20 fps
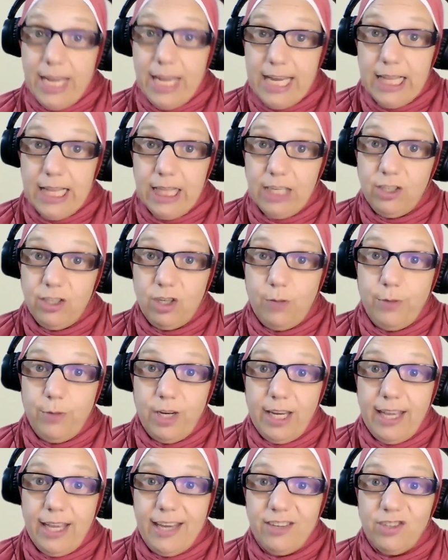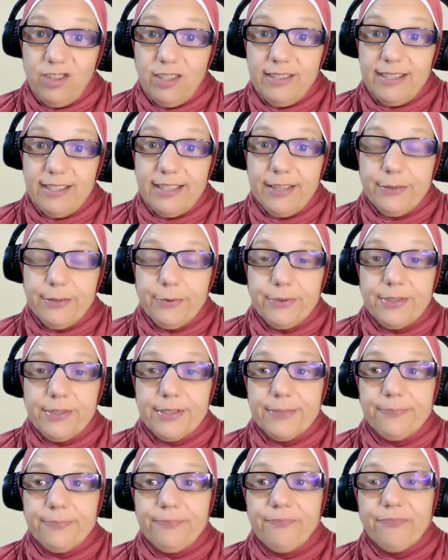your English communication skills.
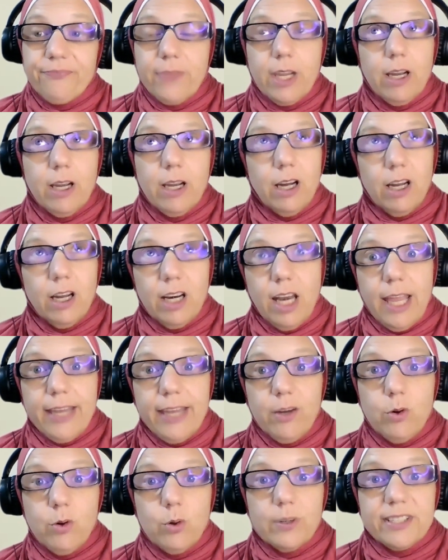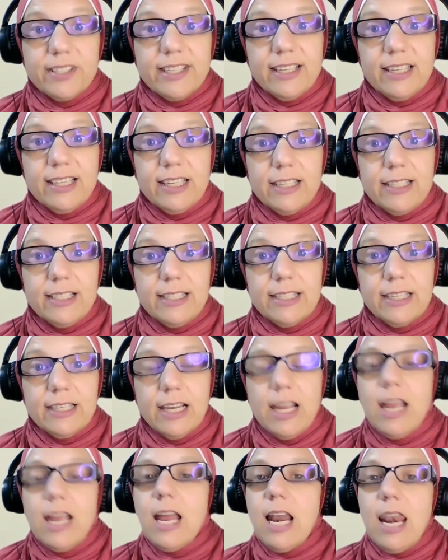Online courses,
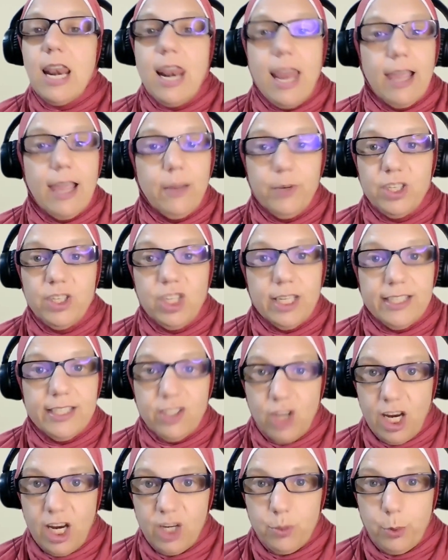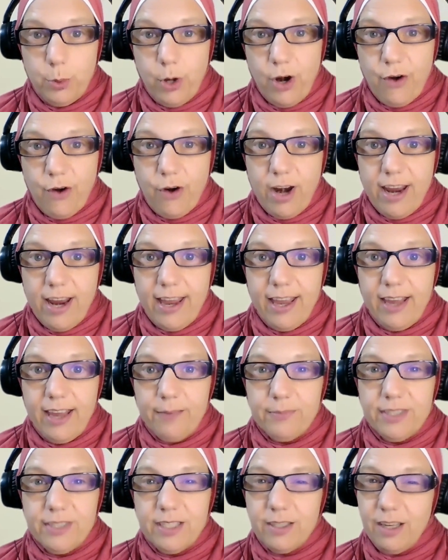language exchange
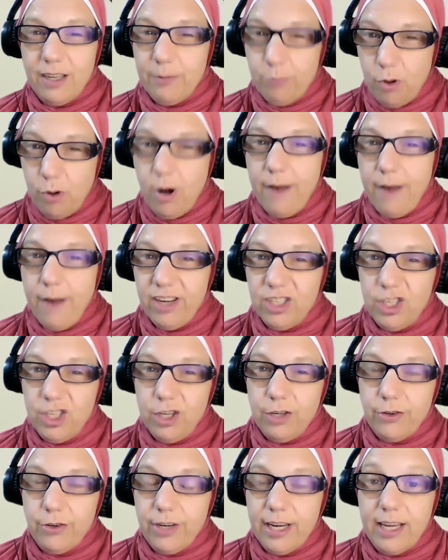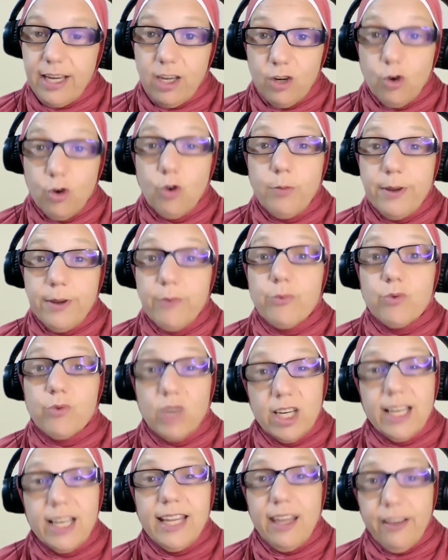programs, and private tutoring can all be
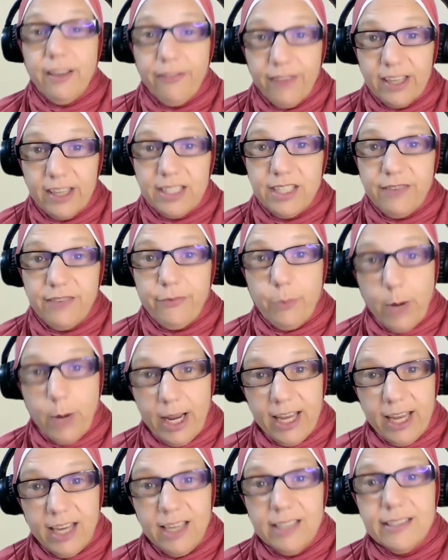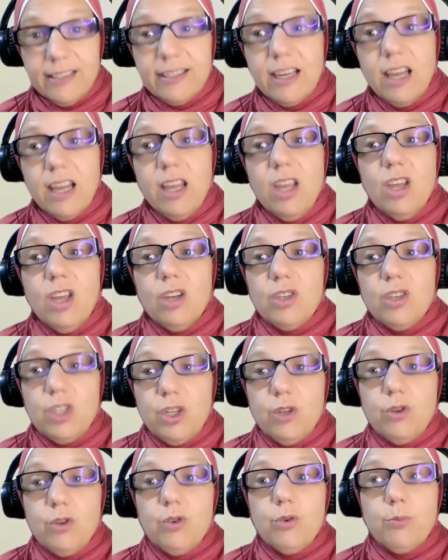really effective ways
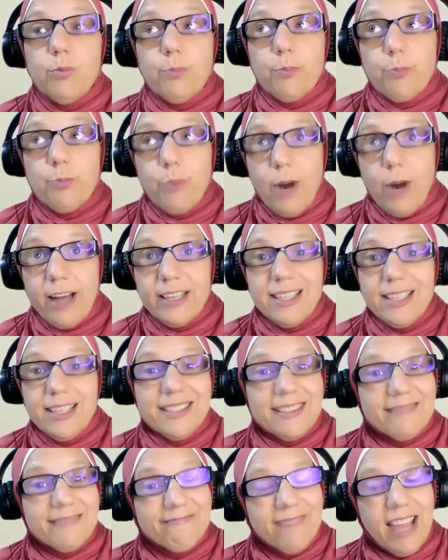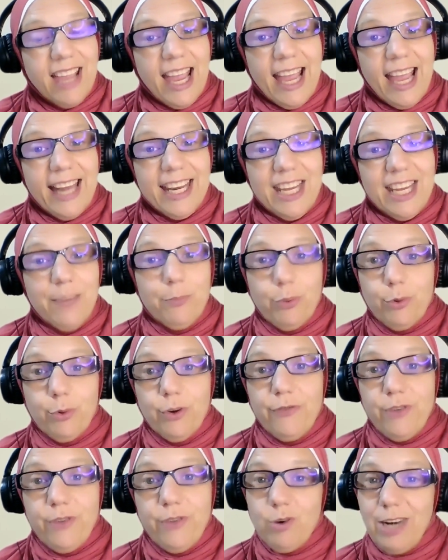to practice and
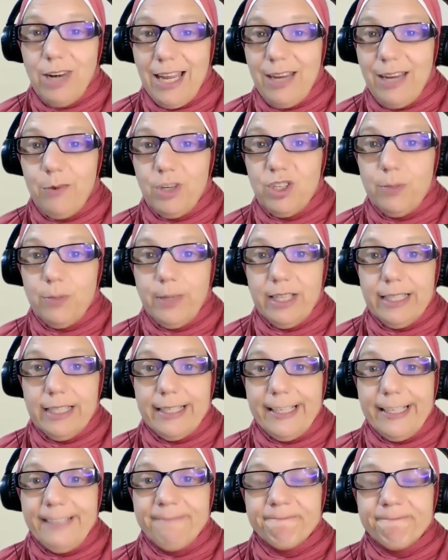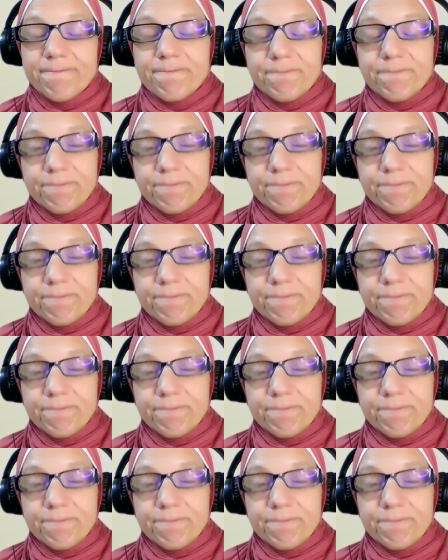improve your language ability.